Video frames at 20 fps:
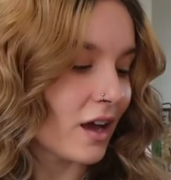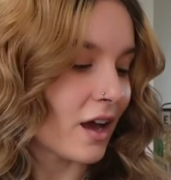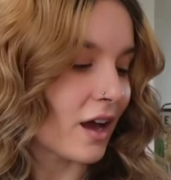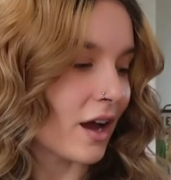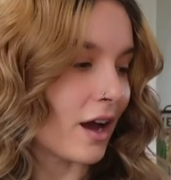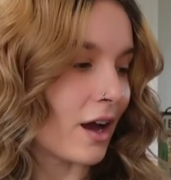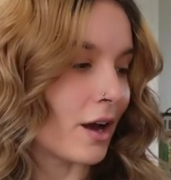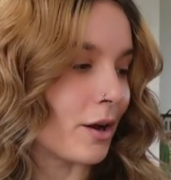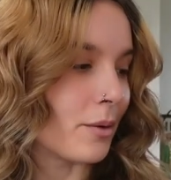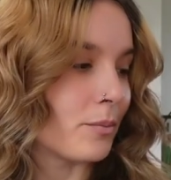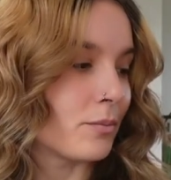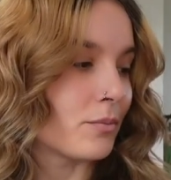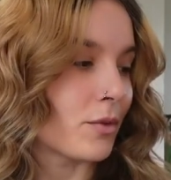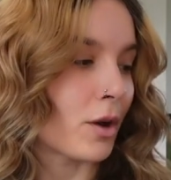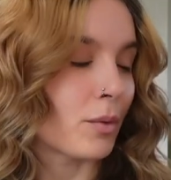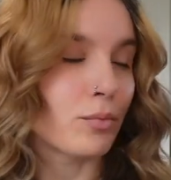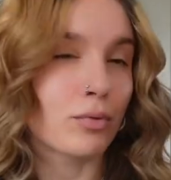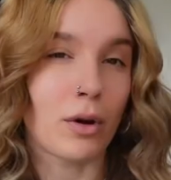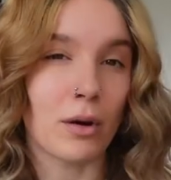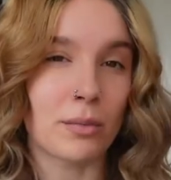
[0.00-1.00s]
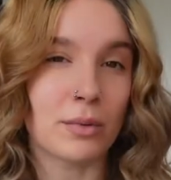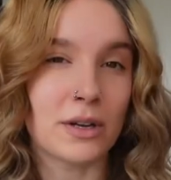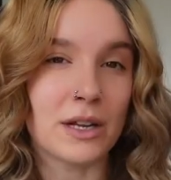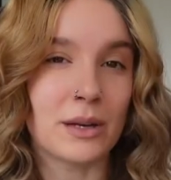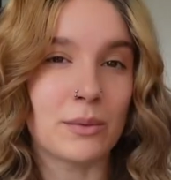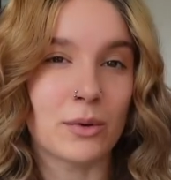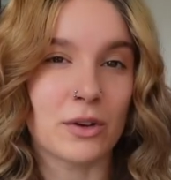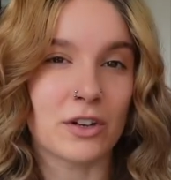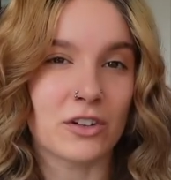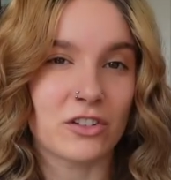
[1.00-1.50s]
um, I probably
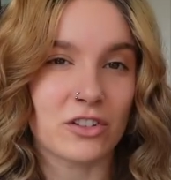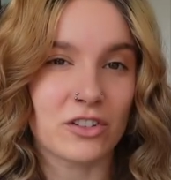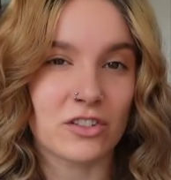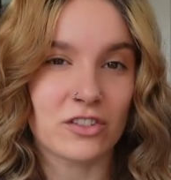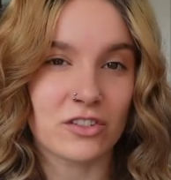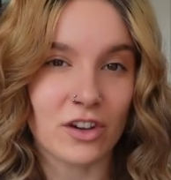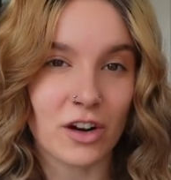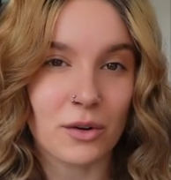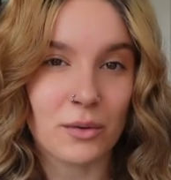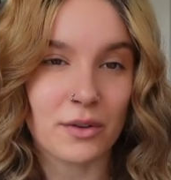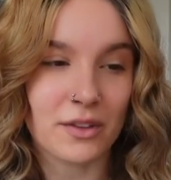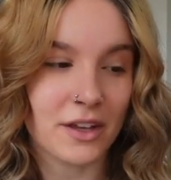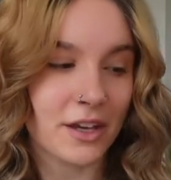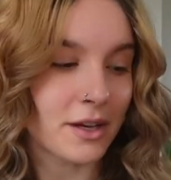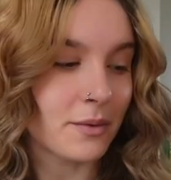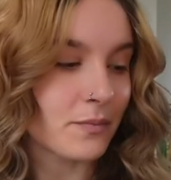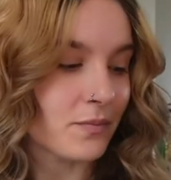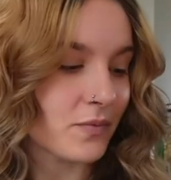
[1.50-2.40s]
would have just stuck with it.